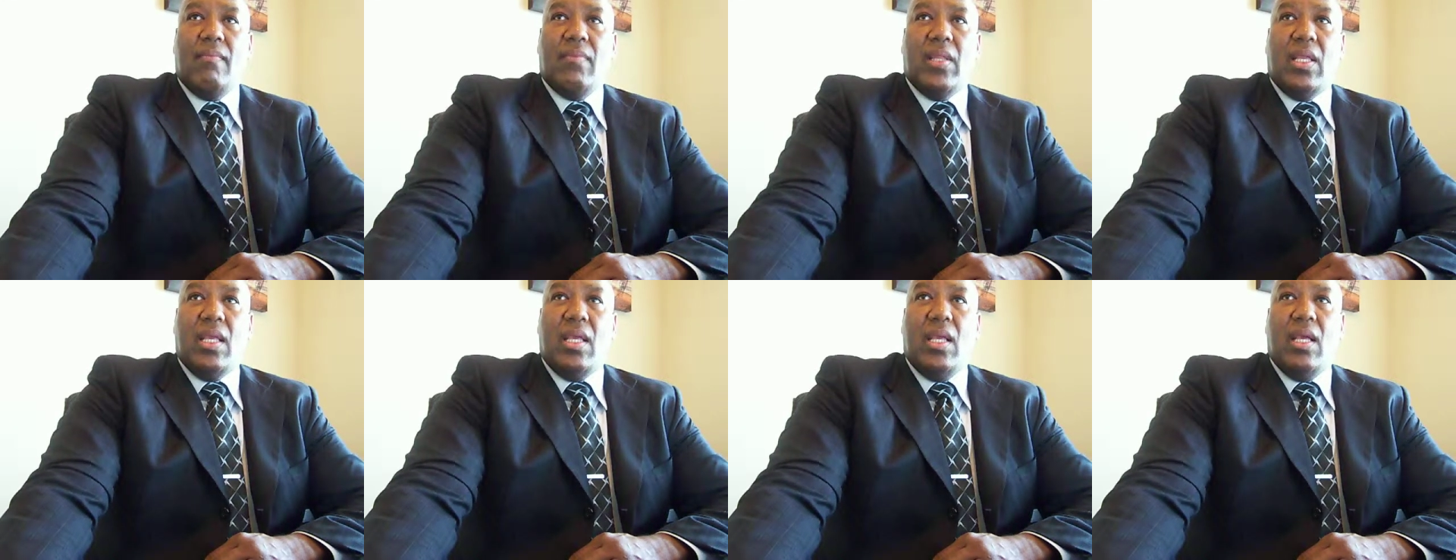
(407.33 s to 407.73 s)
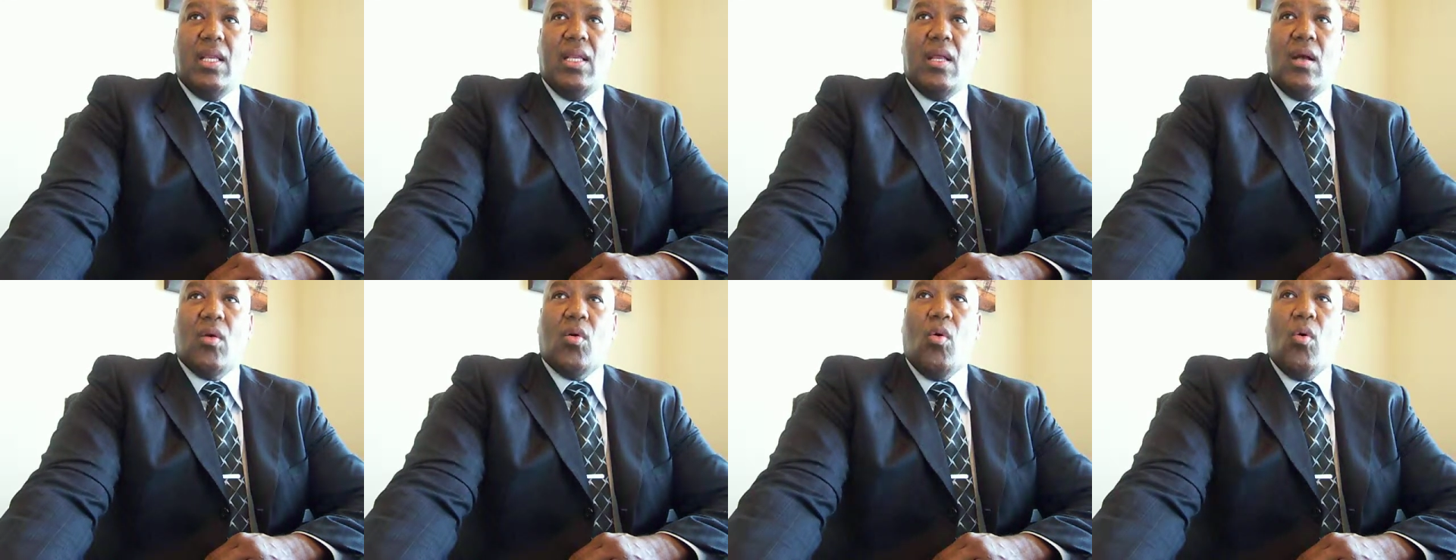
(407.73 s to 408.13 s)
in
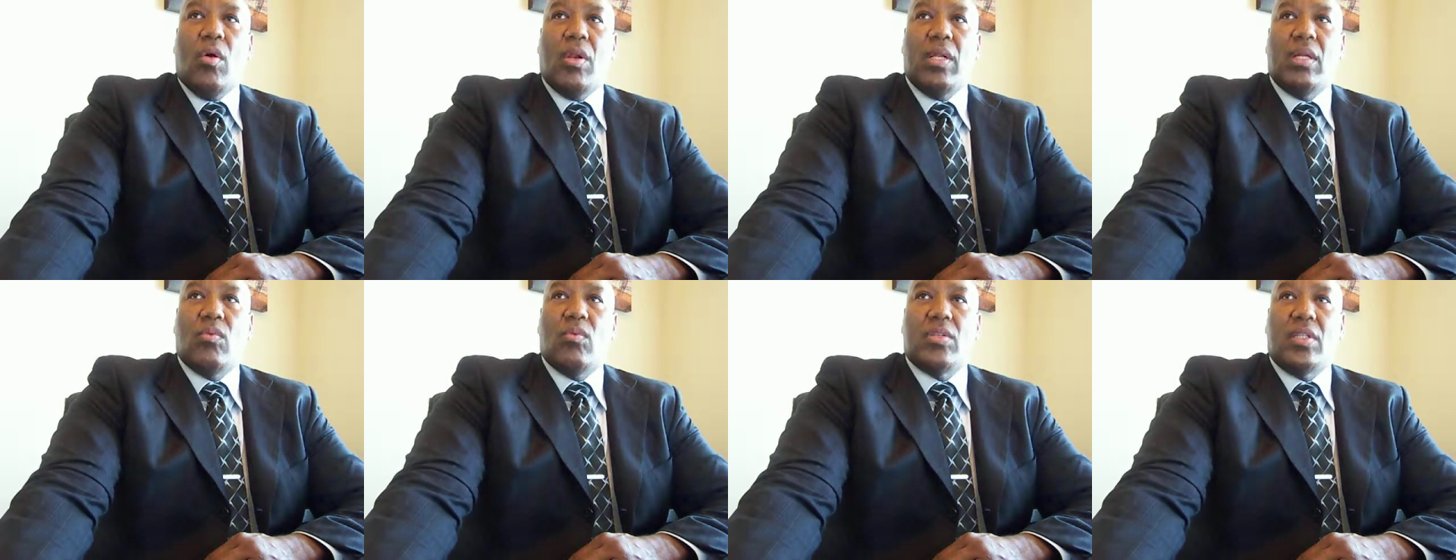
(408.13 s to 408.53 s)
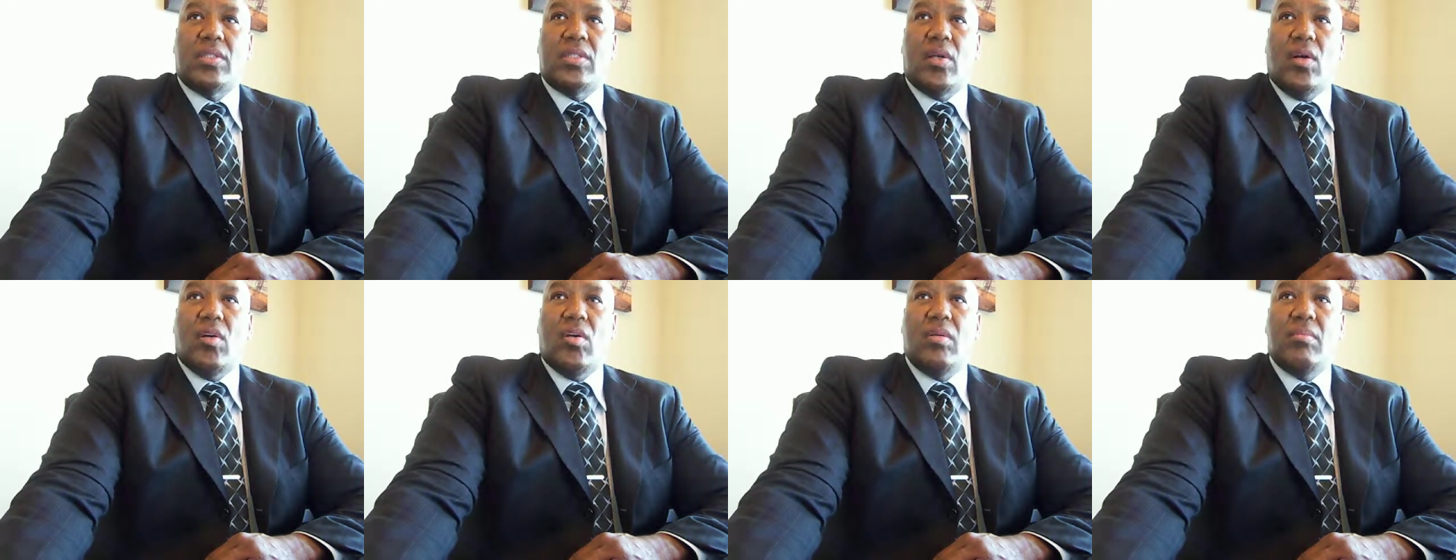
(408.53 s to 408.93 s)
accordance with the
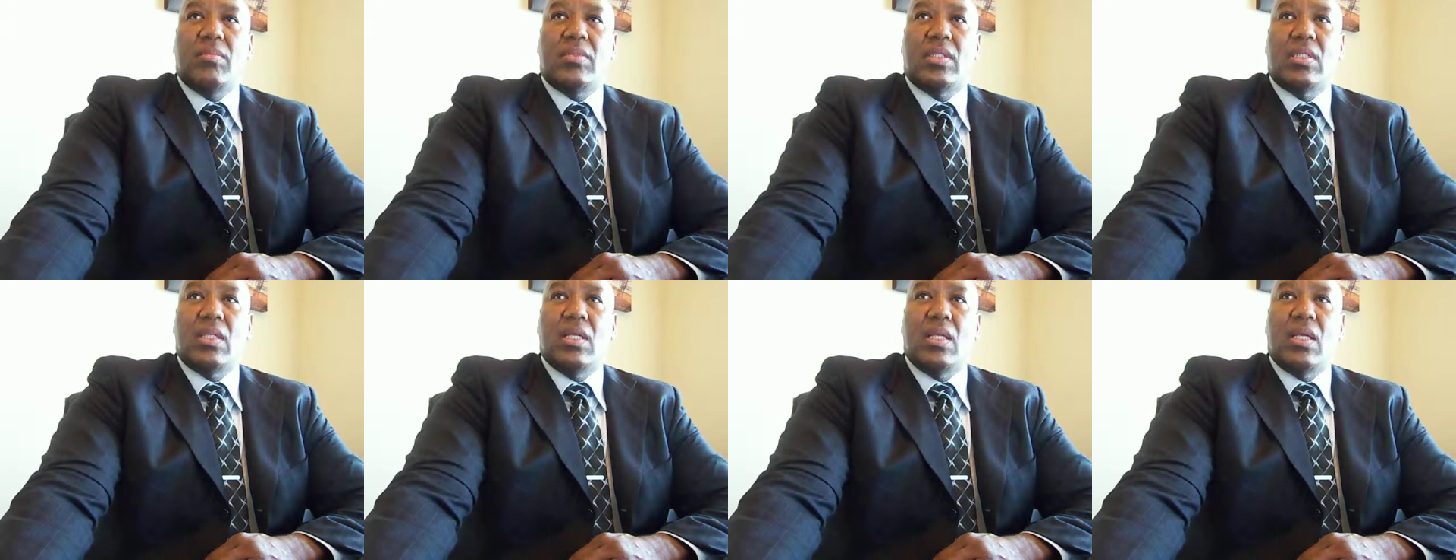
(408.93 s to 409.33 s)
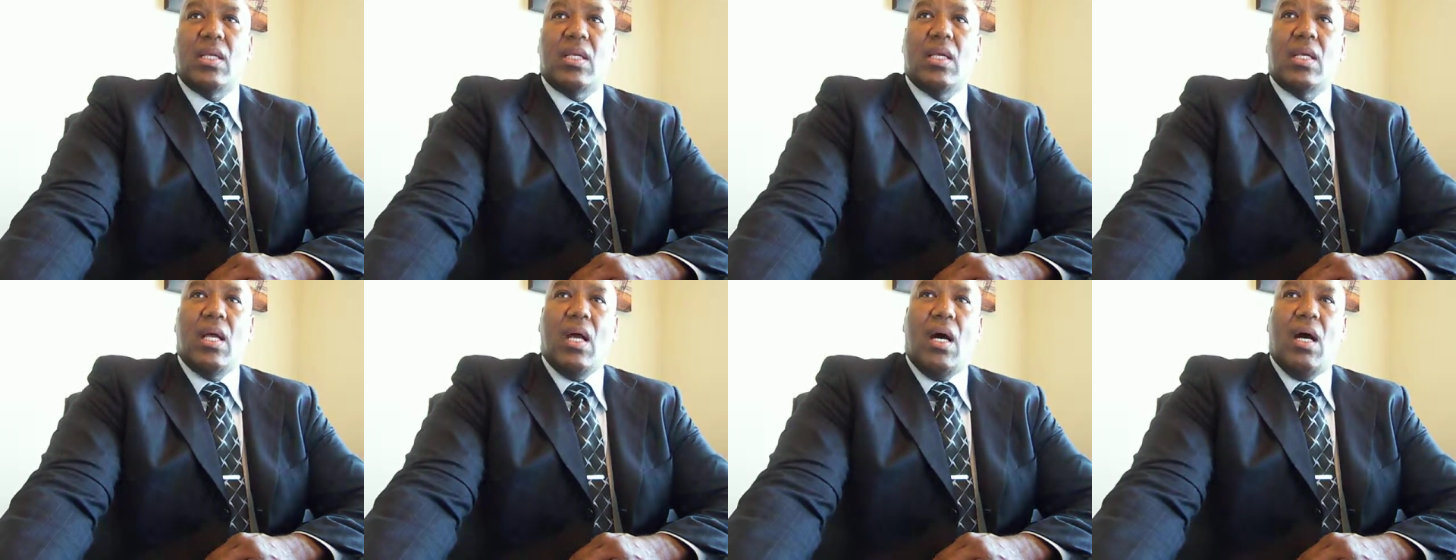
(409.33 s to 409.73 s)
terms
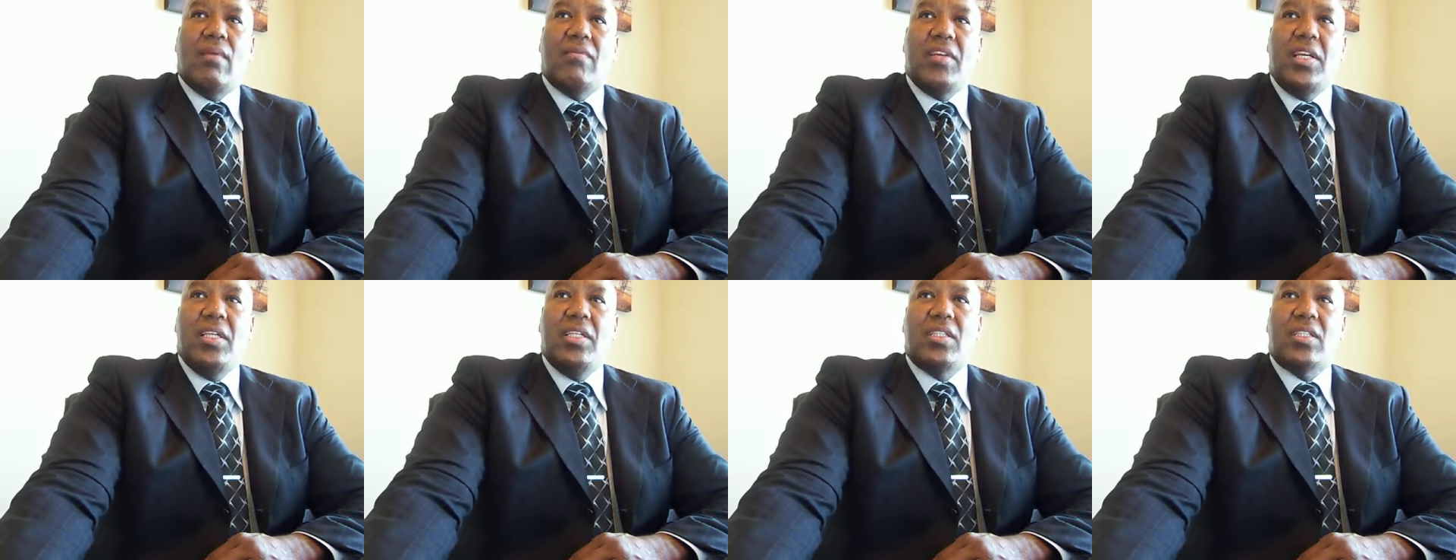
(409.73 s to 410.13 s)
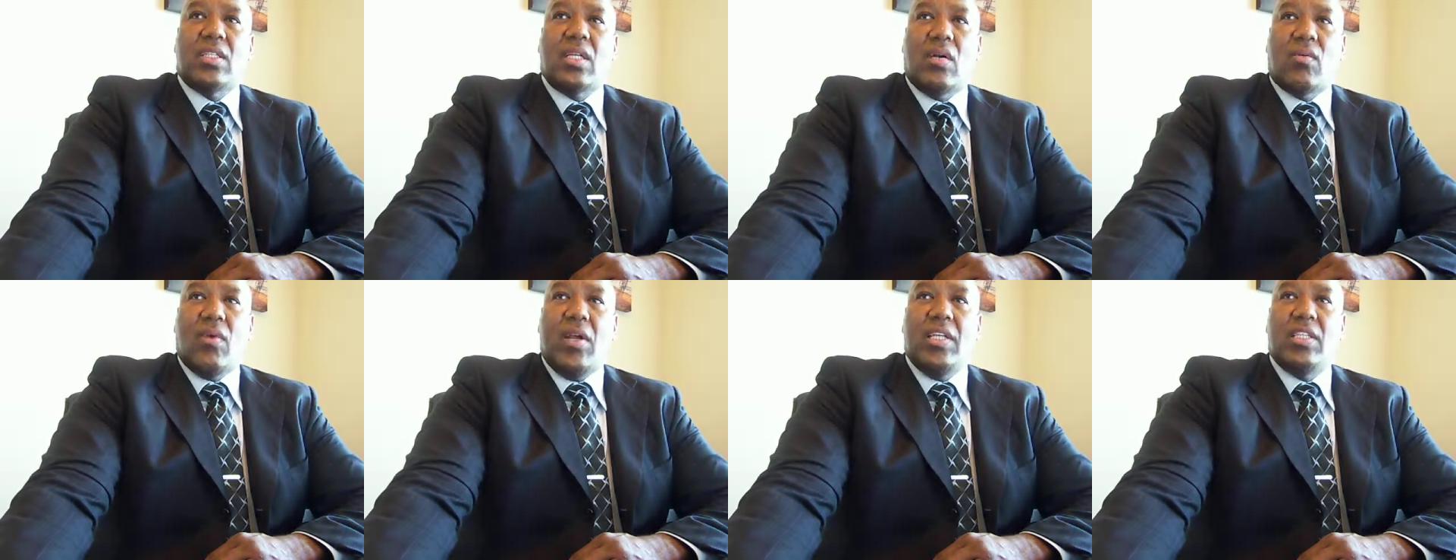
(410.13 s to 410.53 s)
of
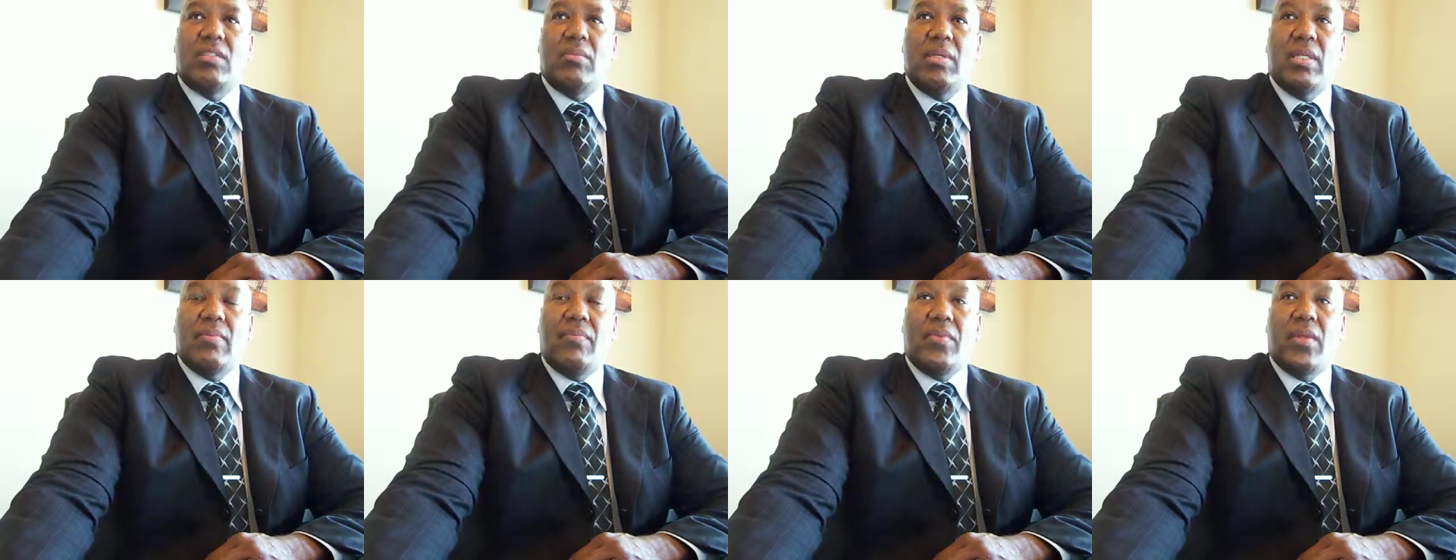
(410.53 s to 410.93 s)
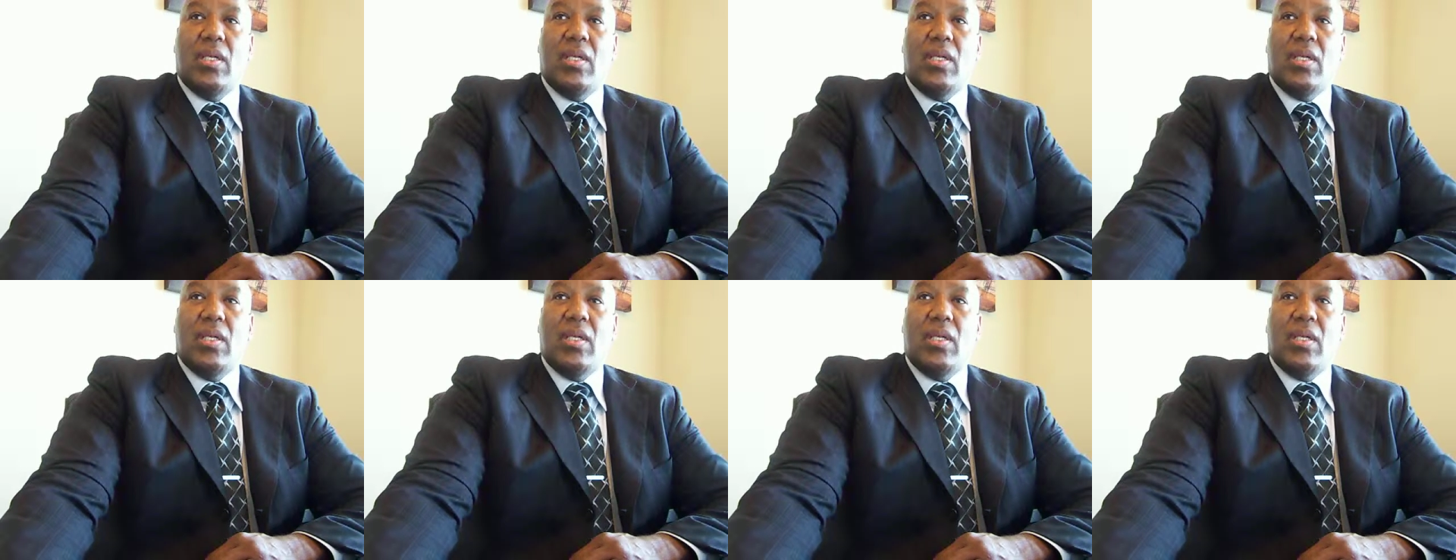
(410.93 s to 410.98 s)
each arrangement,